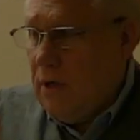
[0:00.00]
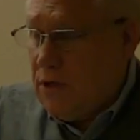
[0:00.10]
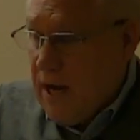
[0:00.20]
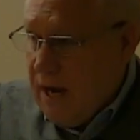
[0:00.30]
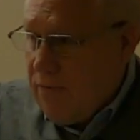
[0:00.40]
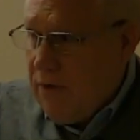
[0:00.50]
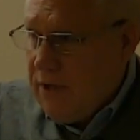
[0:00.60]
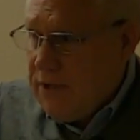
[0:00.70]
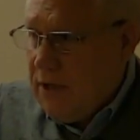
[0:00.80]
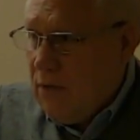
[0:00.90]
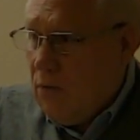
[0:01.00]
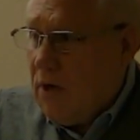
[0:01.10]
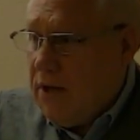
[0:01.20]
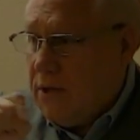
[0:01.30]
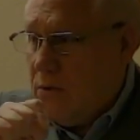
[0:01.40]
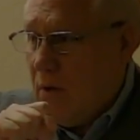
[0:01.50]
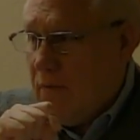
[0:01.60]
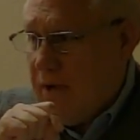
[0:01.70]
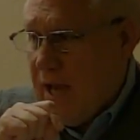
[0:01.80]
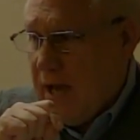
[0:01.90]
to every single one of the
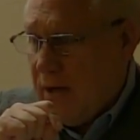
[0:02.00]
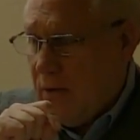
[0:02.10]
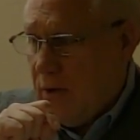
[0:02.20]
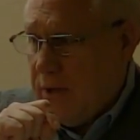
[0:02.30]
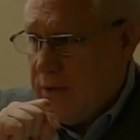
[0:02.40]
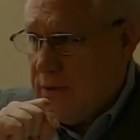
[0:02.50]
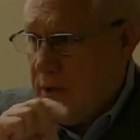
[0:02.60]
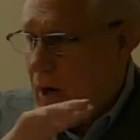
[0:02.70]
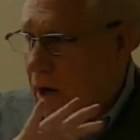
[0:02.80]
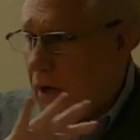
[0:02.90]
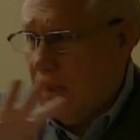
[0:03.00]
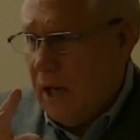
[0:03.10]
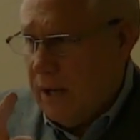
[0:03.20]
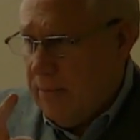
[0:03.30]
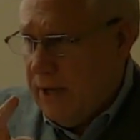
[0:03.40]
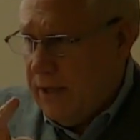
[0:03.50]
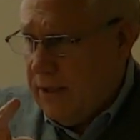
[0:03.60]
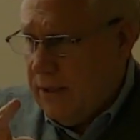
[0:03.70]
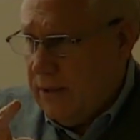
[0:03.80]
12 categories, all automated.